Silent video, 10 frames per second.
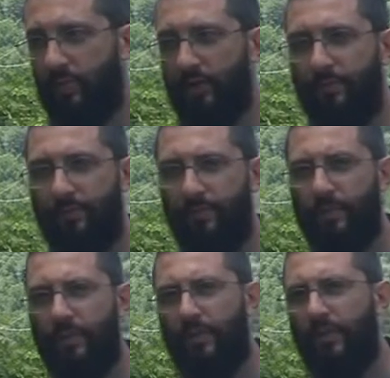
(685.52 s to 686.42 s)
See?
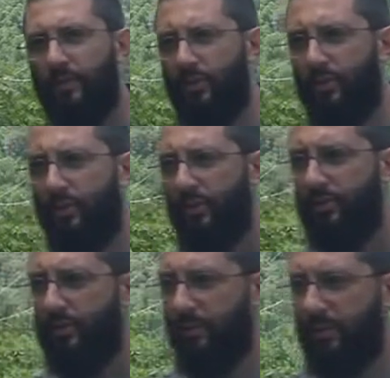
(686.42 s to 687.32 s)
So
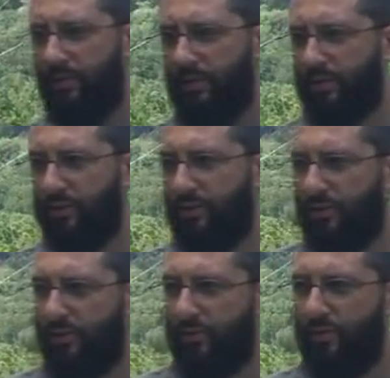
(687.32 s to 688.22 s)
somebody that rejects the
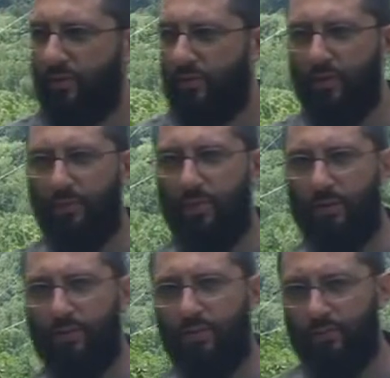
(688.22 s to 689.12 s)
truth, they're going to
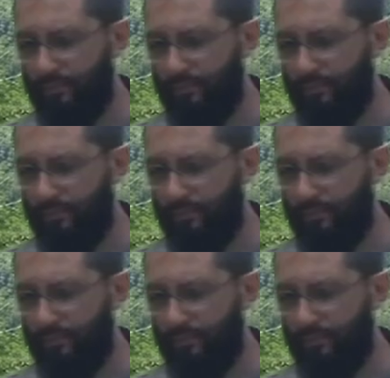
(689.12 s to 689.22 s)
burn.